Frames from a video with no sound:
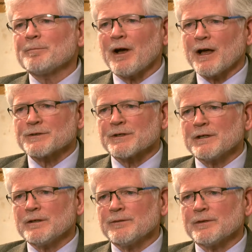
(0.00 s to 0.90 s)

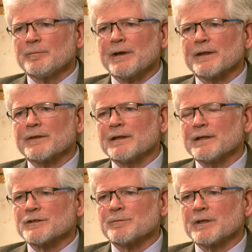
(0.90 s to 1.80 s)
positive about the
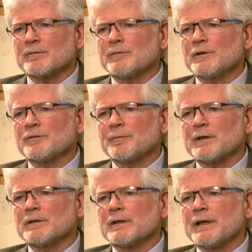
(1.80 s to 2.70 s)
Hizmet
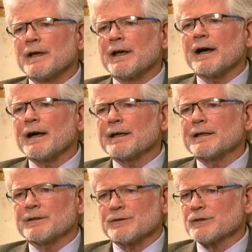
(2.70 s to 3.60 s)
Movement. I
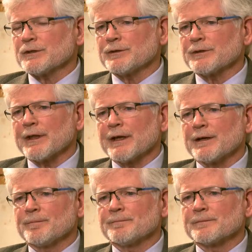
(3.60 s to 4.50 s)
consider
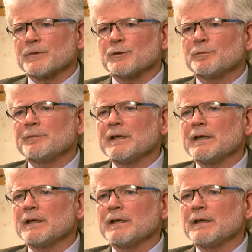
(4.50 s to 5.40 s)
them to
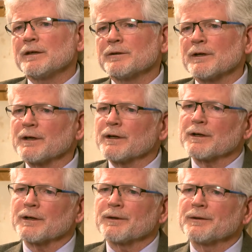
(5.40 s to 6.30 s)
be
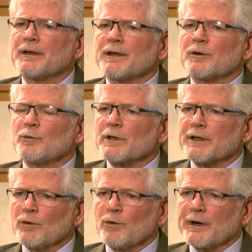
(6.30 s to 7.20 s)

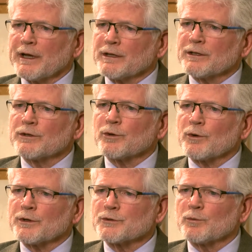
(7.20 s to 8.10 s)
really oriented
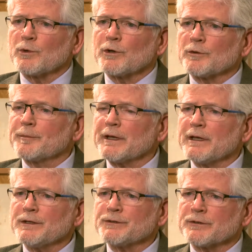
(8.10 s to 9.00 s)
towards world
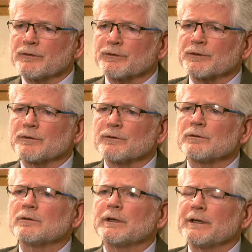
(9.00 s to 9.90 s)
peace
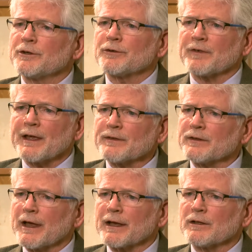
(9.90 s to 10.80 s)
through interfaith
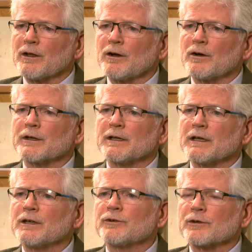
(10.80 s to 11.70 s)
dialogue and
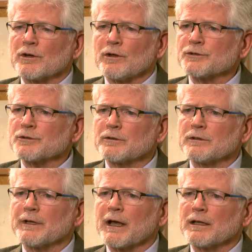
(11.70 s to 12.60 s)

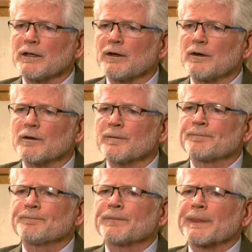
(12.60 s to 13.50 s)
intercultural dialogue.
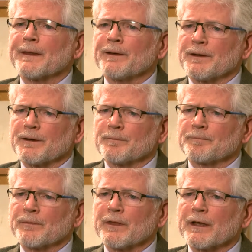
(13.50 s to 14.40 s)

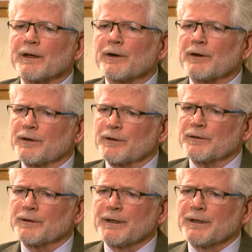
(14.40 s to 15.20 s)
They are